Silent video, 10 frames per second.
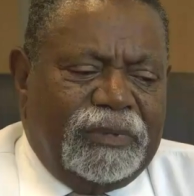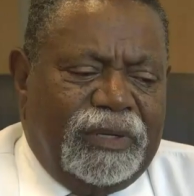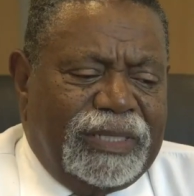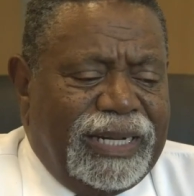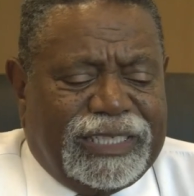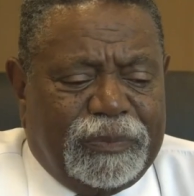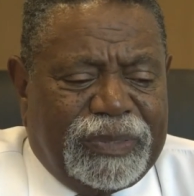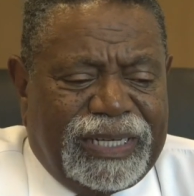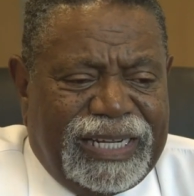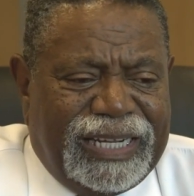led to
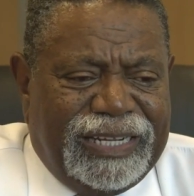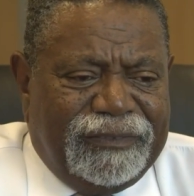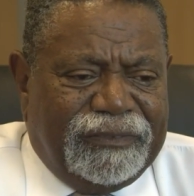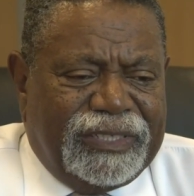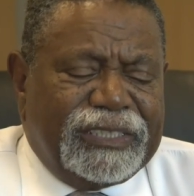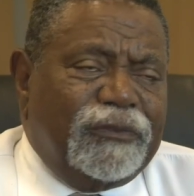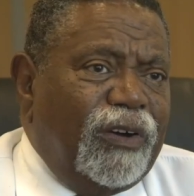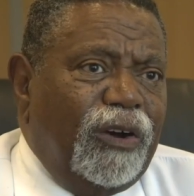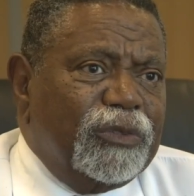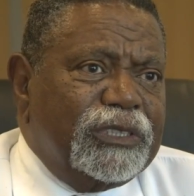believe is
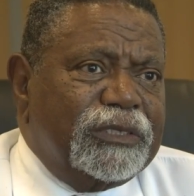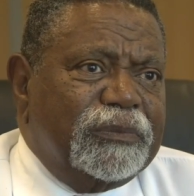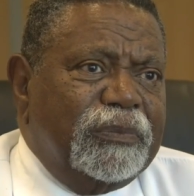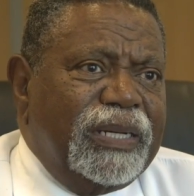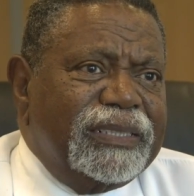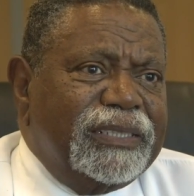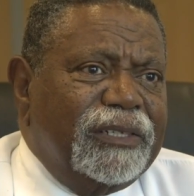false. It's based